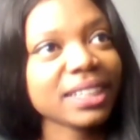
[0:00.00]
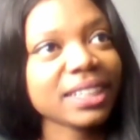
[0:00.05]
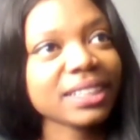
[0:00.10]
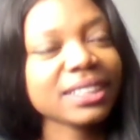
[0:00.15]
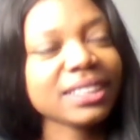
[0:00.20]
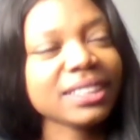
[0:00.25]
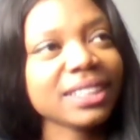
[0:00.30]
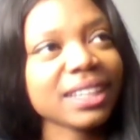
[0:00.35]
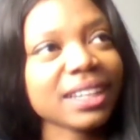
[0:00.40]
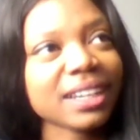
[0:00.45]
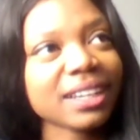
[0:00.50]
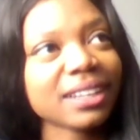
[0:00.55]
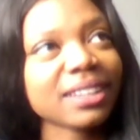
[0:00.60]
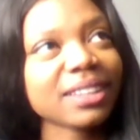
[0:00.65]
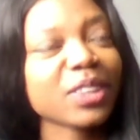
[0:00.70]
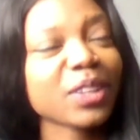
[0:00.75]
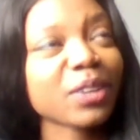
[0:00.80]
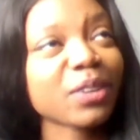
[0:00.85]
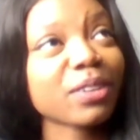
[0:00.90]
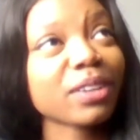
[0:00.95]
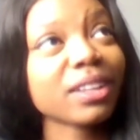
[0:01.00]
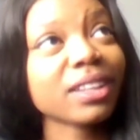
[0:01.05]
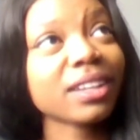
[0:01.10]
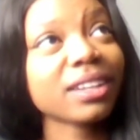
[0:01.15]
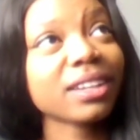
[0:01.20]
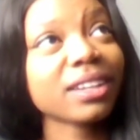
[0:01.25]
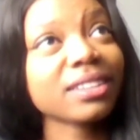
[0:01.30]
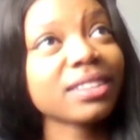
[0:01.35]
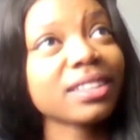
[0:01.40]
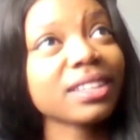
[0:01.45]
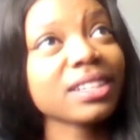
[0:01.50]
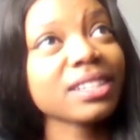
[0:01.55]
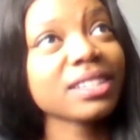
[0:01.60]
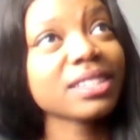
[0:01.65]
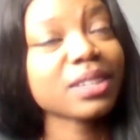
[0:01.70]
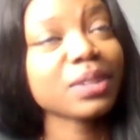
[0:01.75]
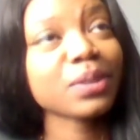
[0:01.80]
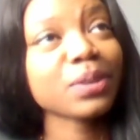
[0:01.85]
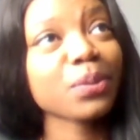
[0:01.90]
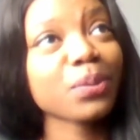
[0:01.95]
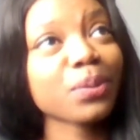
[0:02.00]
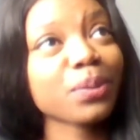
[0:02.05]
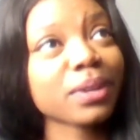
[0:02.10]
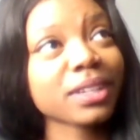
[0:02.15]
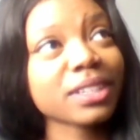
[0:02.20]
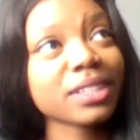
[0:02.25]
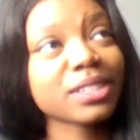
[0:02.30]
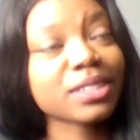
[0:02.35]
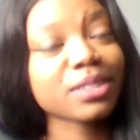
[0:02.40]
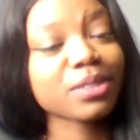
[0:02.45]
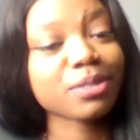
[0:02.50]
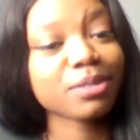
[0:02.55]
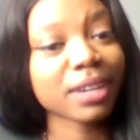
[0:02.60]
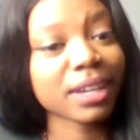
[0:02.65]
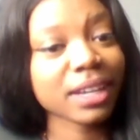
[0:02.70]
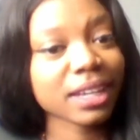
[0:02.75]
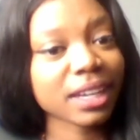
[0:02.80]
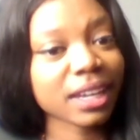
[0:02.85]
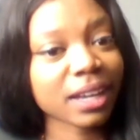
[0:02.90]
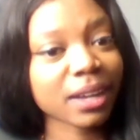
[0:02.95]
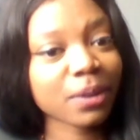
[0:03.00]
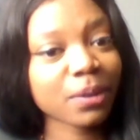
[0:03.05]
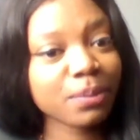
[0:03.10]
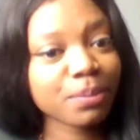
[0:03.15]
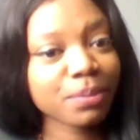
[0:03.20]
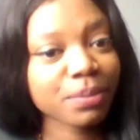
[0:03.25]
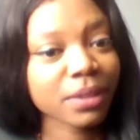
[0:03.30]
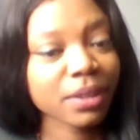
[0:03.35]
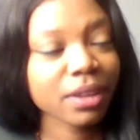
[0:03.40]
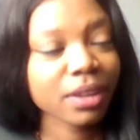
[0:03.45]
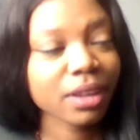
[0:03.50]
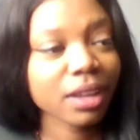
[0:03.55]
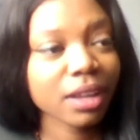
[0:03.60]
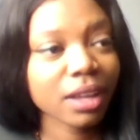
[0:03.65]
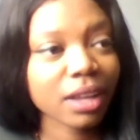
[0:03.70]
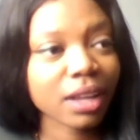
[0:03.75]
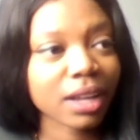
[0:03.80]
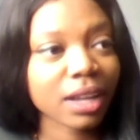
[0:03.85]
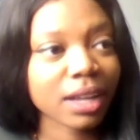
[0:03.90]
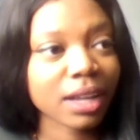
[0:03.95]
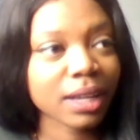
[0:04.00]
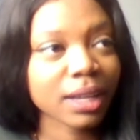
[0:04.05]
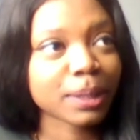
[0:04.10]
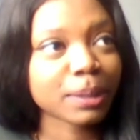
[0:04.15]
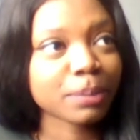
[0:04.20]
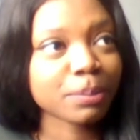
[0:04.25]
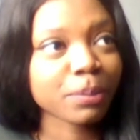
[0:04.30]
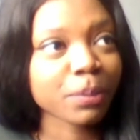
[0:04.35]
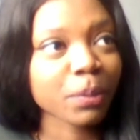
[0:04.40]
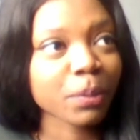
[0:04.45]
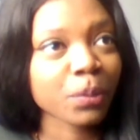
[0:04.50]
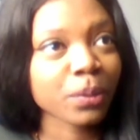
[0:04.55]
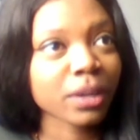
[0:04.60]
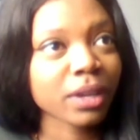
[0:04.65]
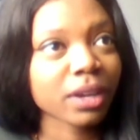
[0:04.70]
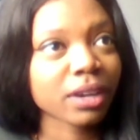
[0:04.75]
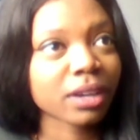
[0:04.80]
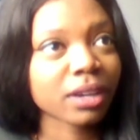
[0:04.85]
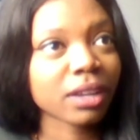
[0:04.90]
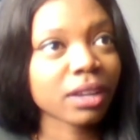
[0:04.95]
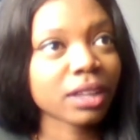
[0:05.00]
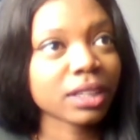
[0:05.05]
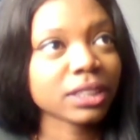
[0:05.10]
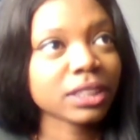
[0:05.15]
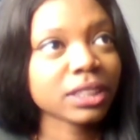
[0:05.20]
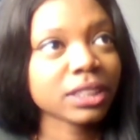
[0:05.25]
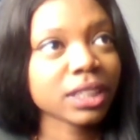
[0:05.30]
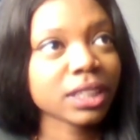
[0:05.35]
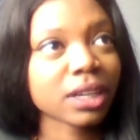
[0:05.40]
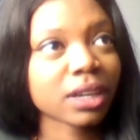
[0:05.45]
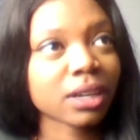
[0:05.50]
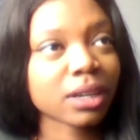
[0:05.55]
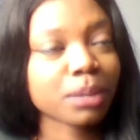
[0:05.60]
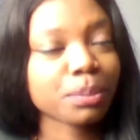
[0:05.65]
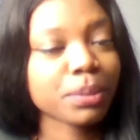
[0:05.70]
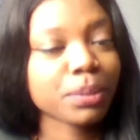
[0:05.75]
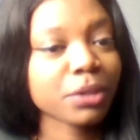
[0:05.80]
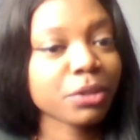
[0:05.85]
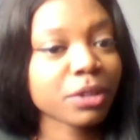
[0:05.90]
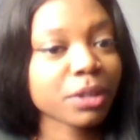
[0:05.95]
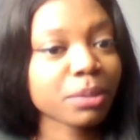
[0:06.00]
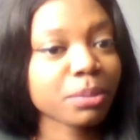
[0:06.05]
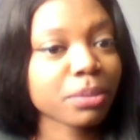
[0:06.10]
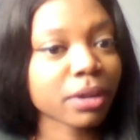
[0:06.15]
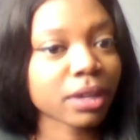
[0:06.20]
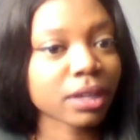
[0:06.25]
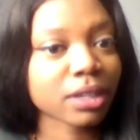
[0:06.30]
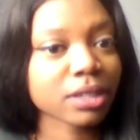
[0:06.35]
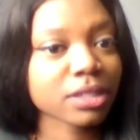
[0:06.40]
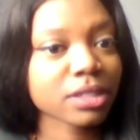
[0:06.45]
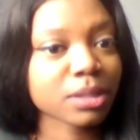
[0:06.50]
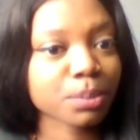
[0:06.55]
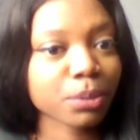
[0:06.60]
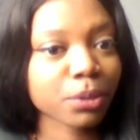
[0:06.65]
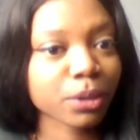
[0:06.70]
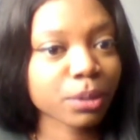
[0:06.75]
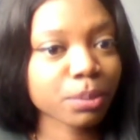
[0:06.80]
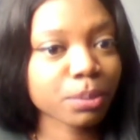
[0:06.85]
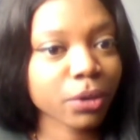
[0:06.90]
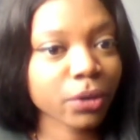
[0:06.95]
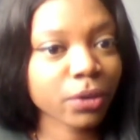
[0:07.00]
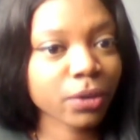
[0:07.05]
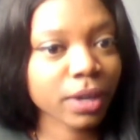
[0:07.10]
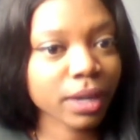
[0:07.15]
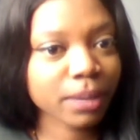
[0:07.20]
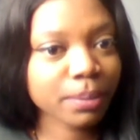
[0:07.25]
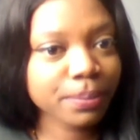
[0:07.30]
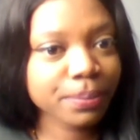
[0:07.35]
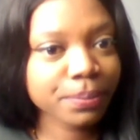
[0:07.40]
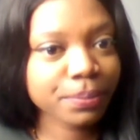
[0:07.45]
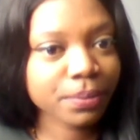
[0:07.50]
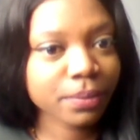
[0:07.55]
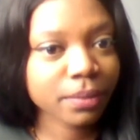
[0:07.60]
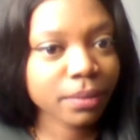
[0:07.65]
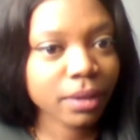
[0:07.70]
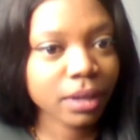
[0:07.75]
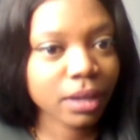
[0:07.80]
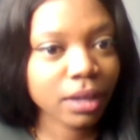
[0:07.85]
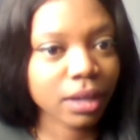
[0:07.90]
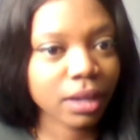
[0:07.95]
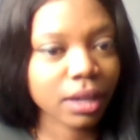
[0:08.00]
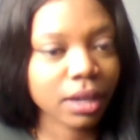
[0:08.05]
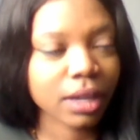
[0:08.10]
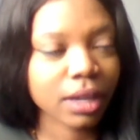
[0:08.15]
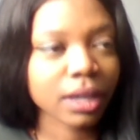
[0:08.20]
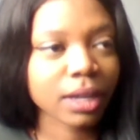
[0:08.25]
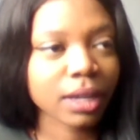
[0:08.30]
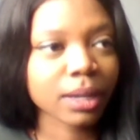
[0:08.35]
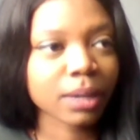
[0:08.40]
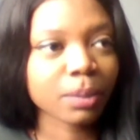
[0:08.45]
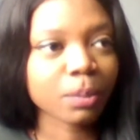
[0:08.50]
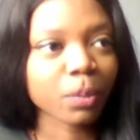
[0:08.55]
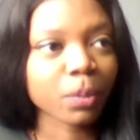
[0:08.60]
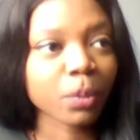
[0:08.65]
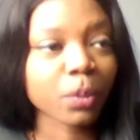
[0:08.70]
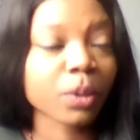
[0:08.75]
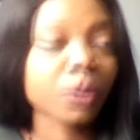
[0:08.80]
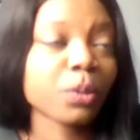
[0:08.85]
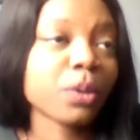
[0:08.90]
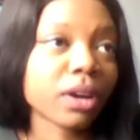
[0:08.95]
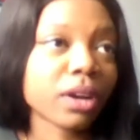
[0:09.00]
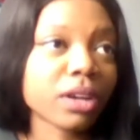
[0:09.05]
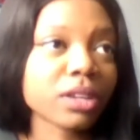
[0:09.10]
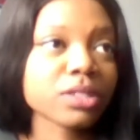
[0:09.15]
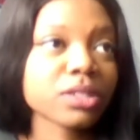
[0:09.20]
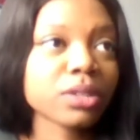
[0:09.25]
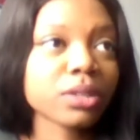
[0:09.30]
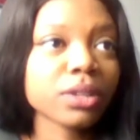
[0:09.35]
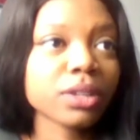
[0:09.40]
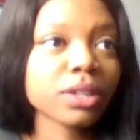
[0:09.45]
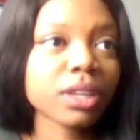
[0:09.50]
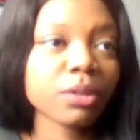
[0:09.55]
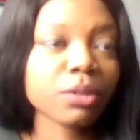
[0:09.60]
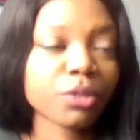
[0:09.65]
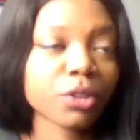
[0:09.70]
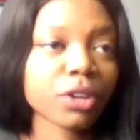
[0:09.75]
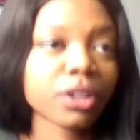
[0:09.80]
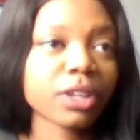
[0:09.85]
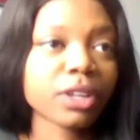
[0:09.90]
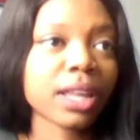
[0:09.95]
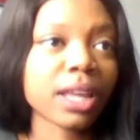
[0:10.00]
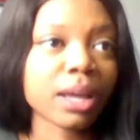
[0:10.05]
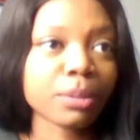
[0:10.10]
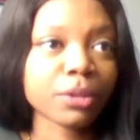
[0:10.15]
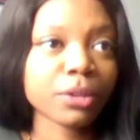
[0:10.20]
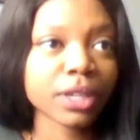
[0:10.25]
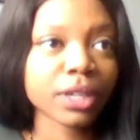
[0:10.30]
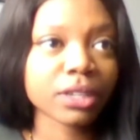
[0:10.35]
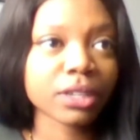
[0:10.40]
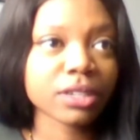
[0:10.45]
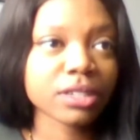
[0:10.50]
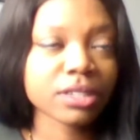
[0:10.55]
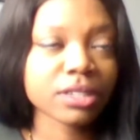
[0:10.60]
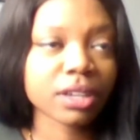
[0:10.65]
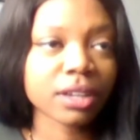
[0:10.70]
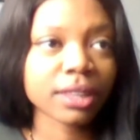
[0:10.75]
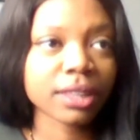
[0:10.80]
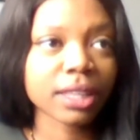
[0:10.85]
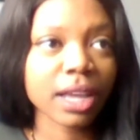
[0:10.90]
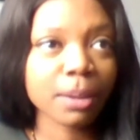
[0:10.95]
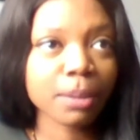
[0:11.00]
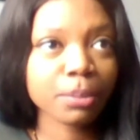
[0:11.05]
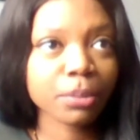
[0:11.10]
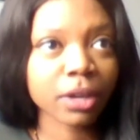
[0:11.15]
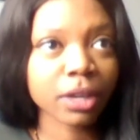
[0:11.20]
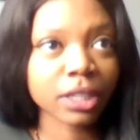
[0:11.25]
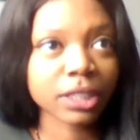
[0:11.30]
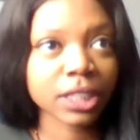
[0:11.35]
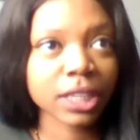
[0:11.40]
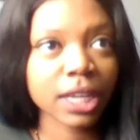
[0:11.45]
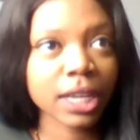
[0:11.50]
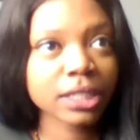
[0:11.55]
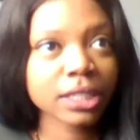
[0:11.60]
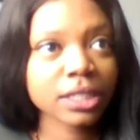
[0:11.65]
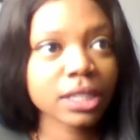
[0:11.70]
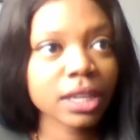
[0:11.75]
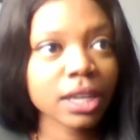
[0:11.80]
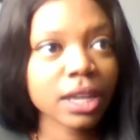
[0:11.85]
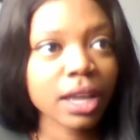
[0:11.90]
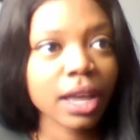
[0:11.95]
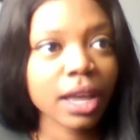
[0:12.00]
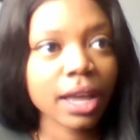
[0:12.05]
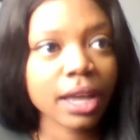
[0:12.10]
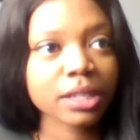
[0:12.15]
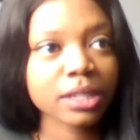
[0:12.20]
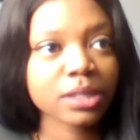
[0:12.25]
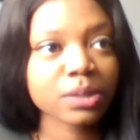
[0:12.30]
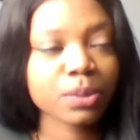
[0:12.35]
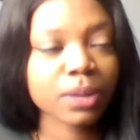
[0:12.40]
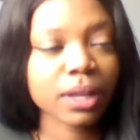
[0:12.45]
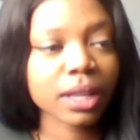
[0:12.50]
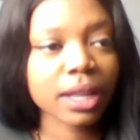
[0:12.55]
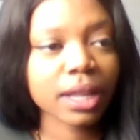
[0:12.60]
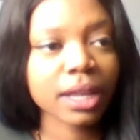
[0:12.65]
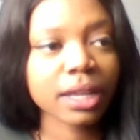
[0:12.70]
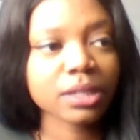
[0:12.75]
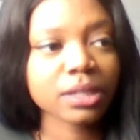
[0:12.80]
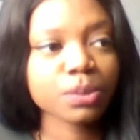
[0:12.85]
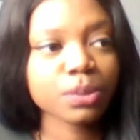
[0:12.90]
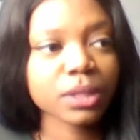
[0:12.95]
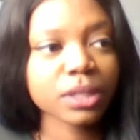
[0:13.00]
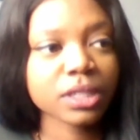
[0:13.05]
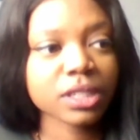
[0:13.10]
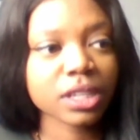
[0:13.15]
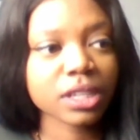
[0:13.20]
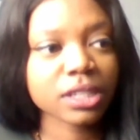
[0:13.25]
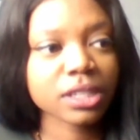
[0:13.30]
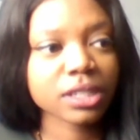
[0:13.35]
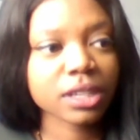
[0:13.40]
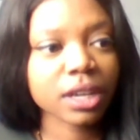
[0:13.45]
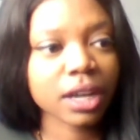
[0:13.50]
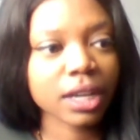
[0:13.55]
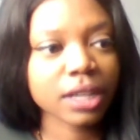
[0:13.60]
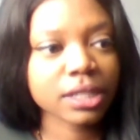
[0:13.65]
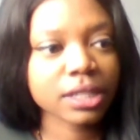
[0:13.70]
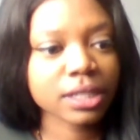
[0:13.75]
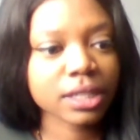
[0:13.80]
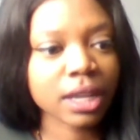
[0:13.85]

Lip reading: yeah, there are a lot of things in the works right now. We are launching our period product support program, where we're also looking for collaborators on that project, as well as we just got